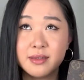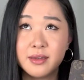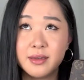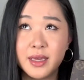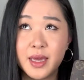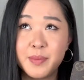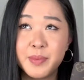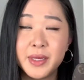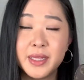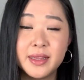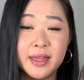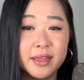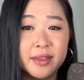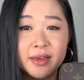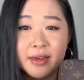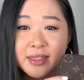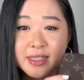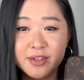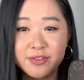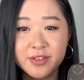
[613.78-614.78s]
epi
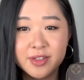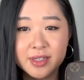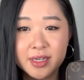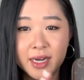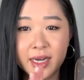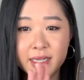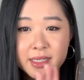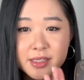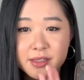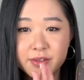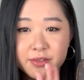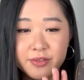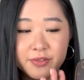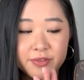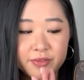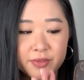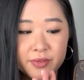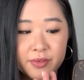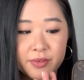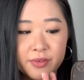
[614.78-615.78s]
leather, different kinds of
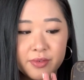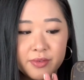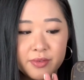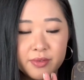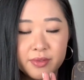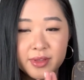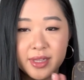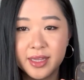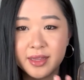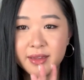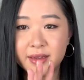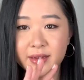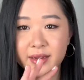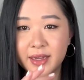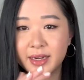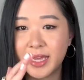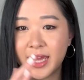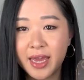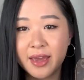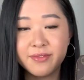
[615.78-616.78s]
leather
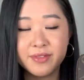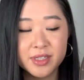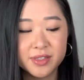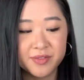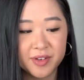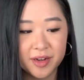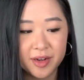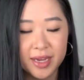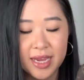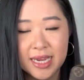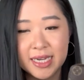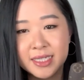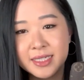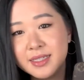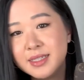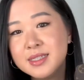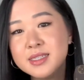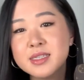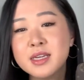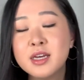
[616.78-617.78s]
and canvas
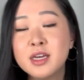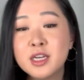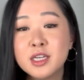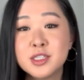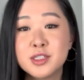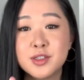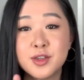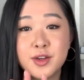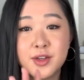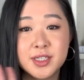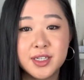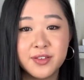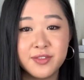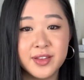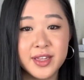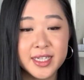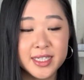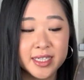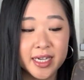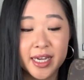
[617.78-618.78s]
variations. So
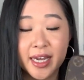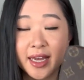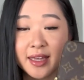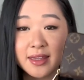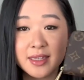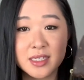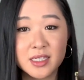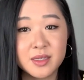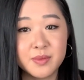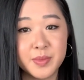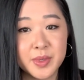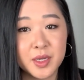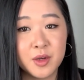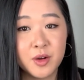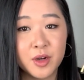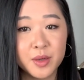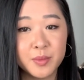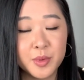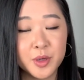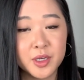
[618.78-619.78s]
definitely check out the Zippy
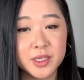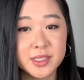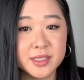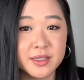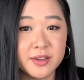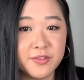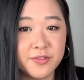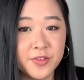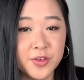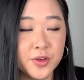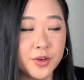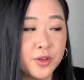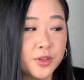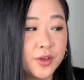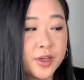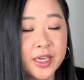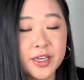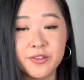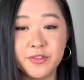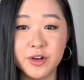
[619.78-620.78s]
coin purse if you're
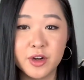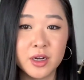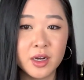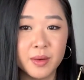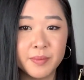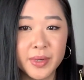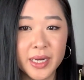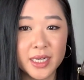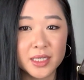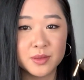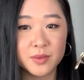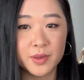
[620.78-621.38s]
looking for a compact